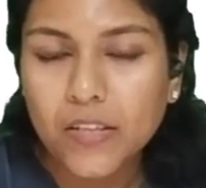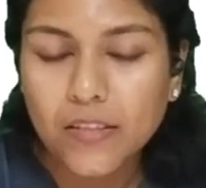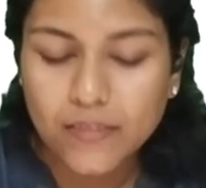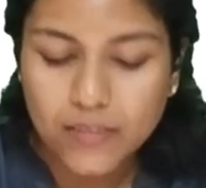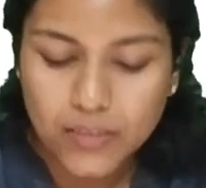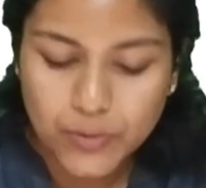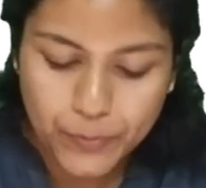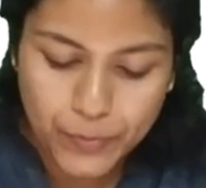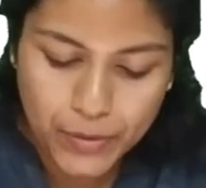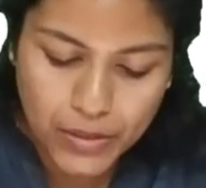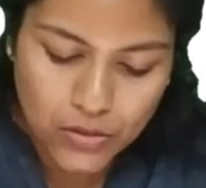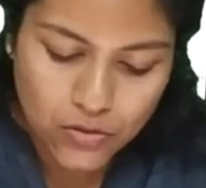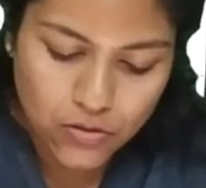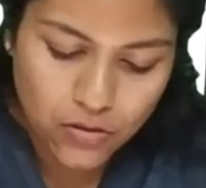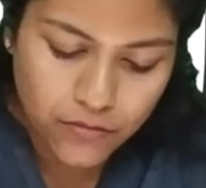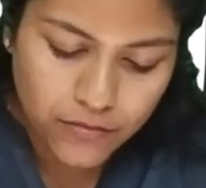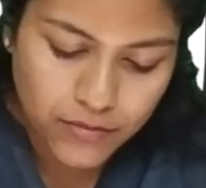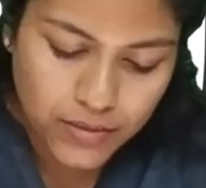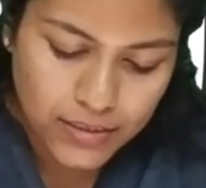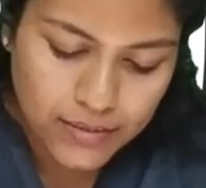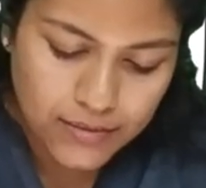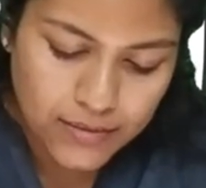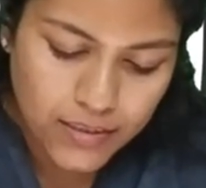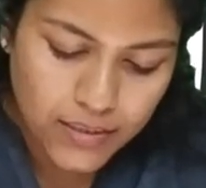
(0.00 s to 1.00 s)
The space of
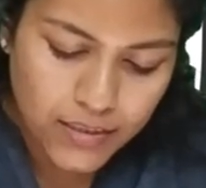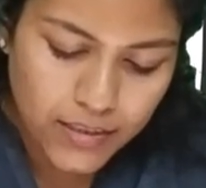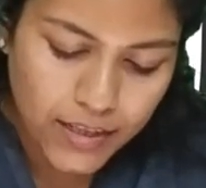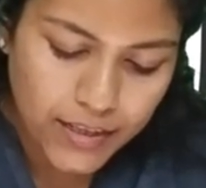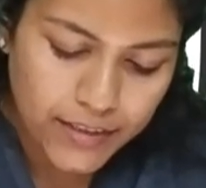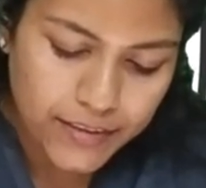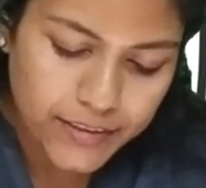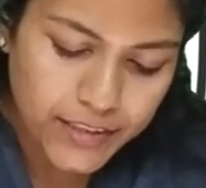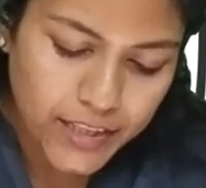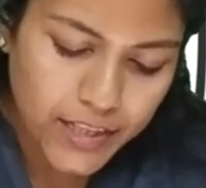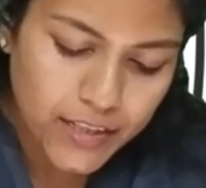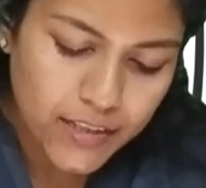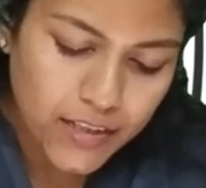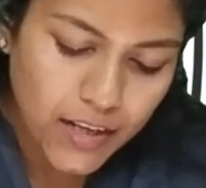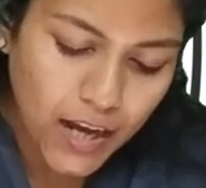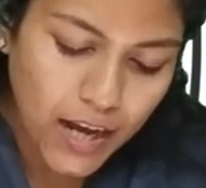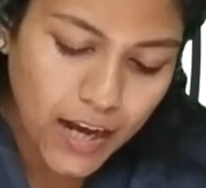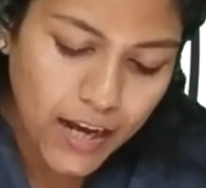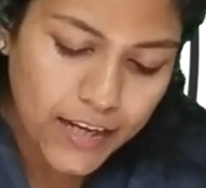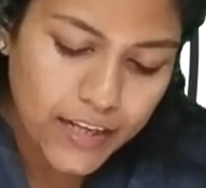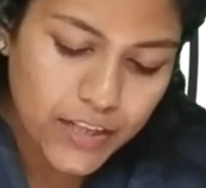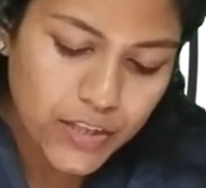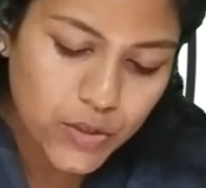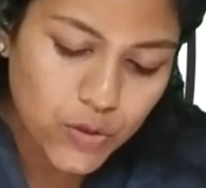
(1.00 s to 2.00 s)
Bisi contain
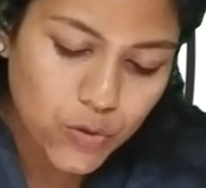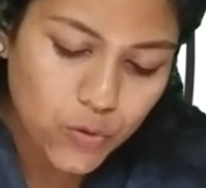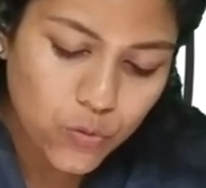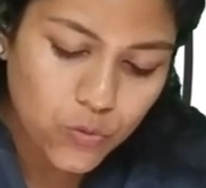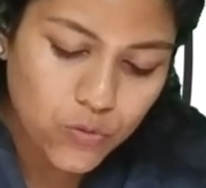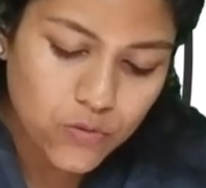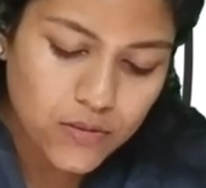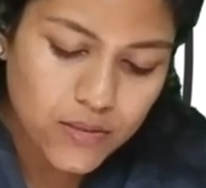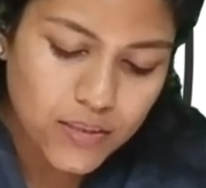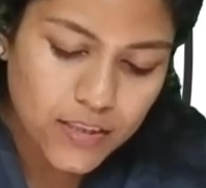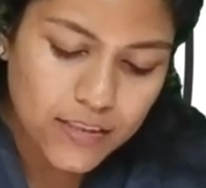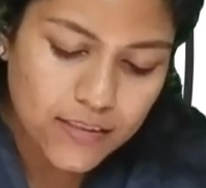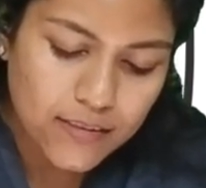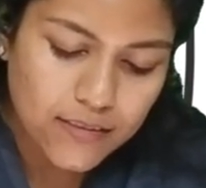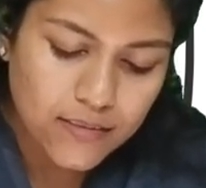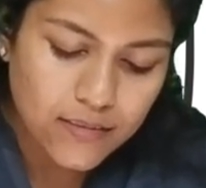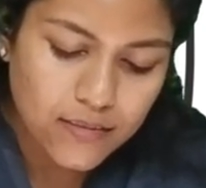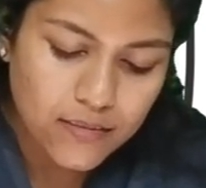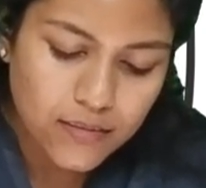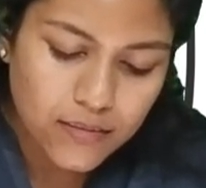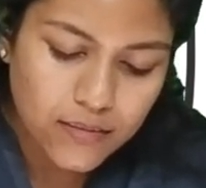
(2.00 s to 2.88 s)
ito cells.